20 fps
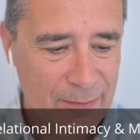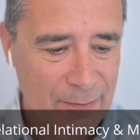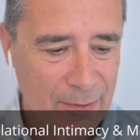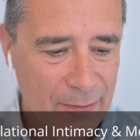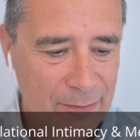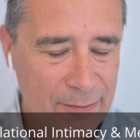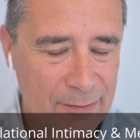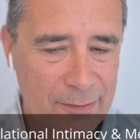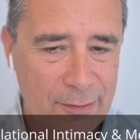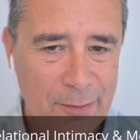
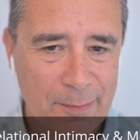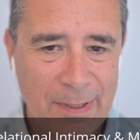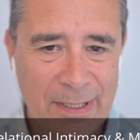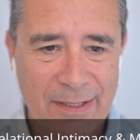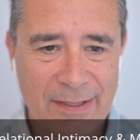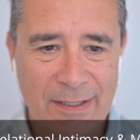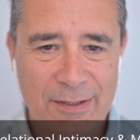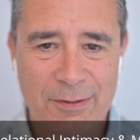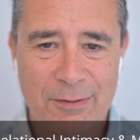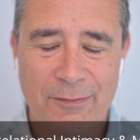
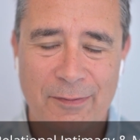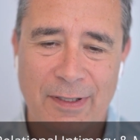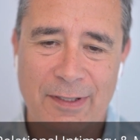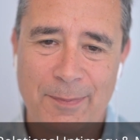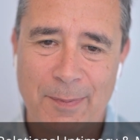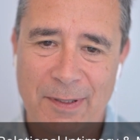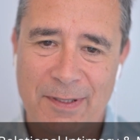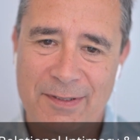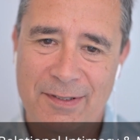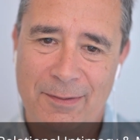assuming that you've
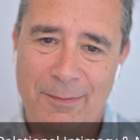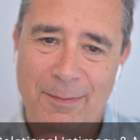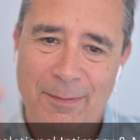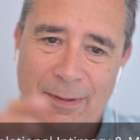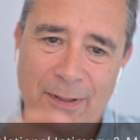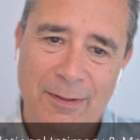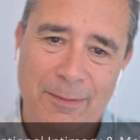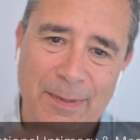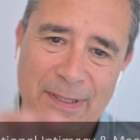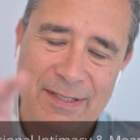experienced a
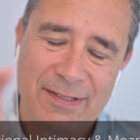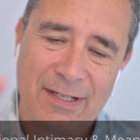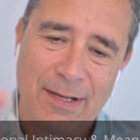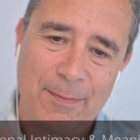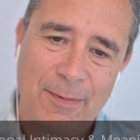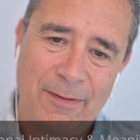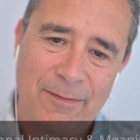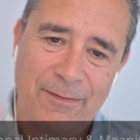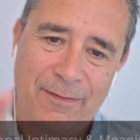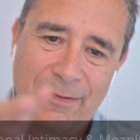little bit
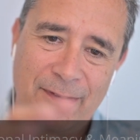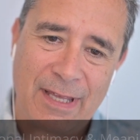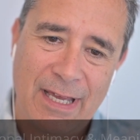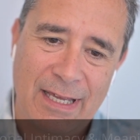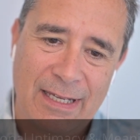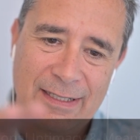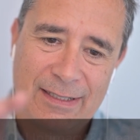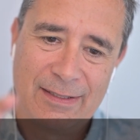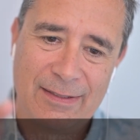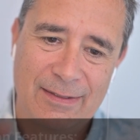some of
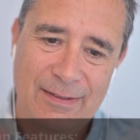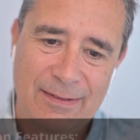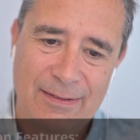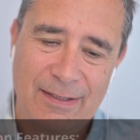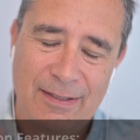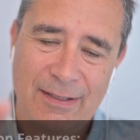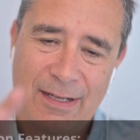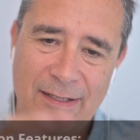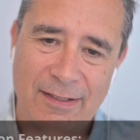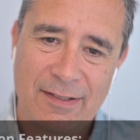that
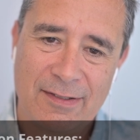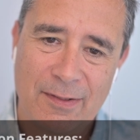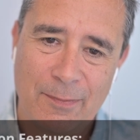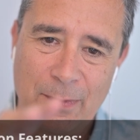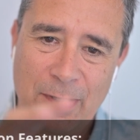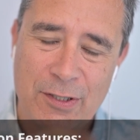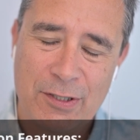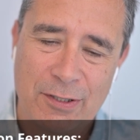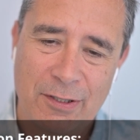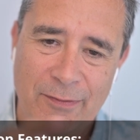in
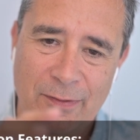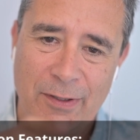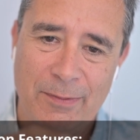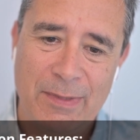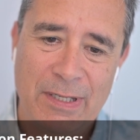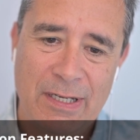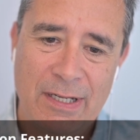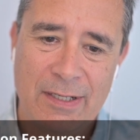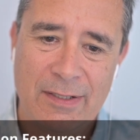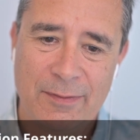anticipation of our
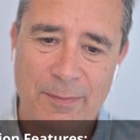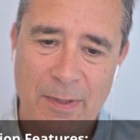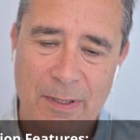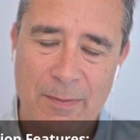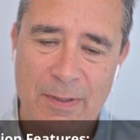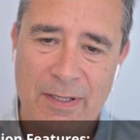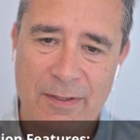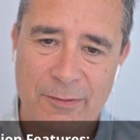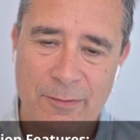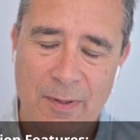meetings,
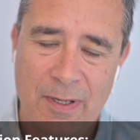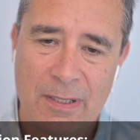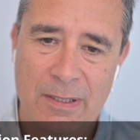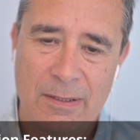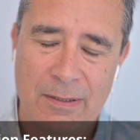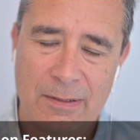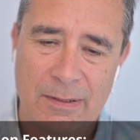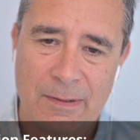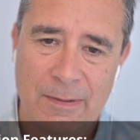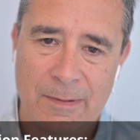maybe as
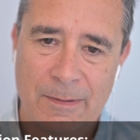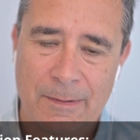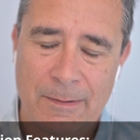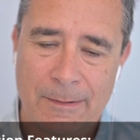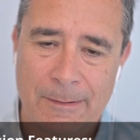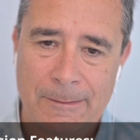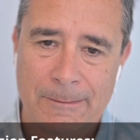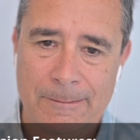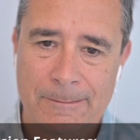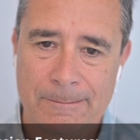well,
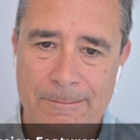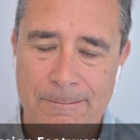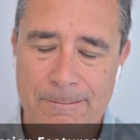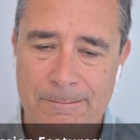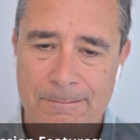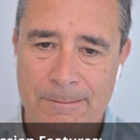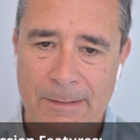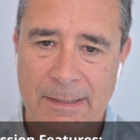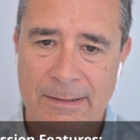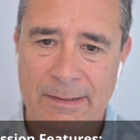
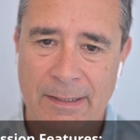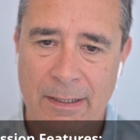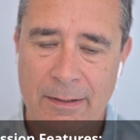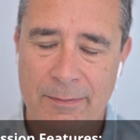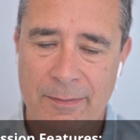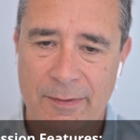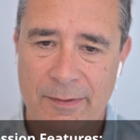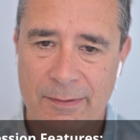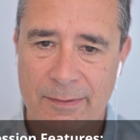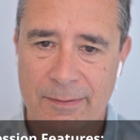at
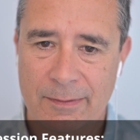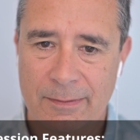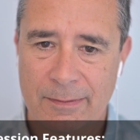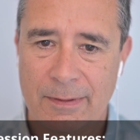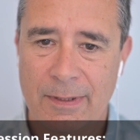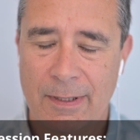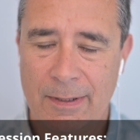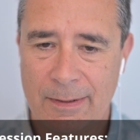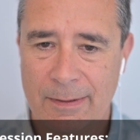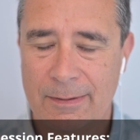times.
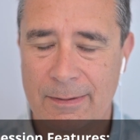Yeah.